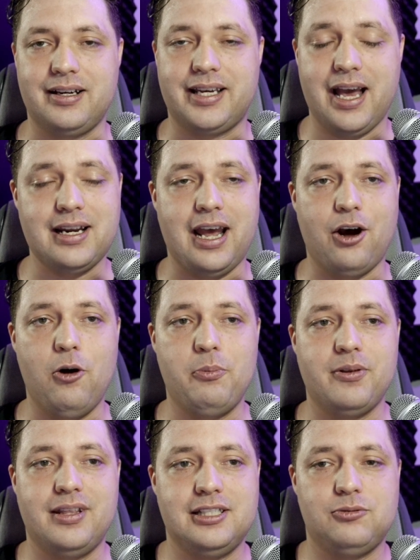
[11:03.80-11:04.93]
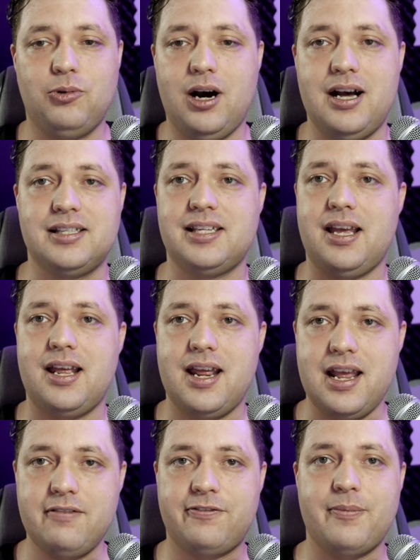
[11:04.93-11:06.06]
again, I hope this was
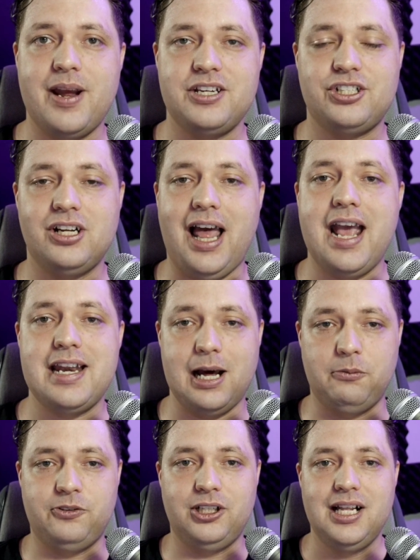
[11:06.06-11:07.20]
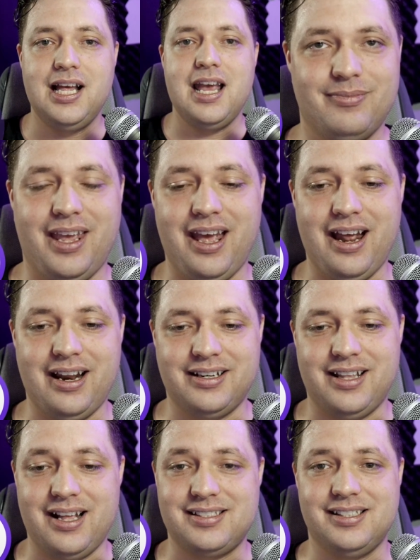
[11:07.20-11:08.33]
informational and helpful. And
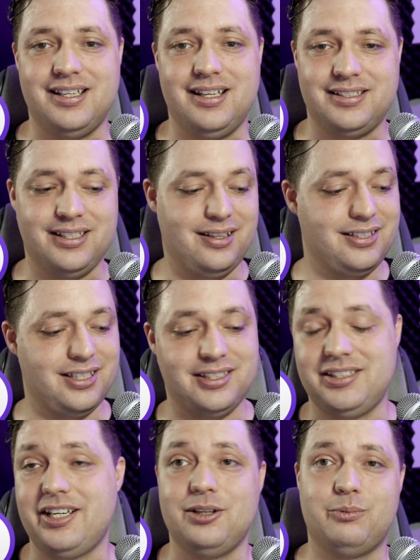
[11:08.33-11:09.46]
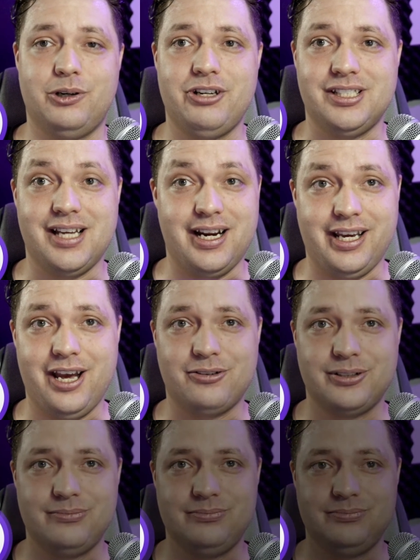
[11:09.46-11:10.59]
that's uh, this is Ezekiel Bruni signing out.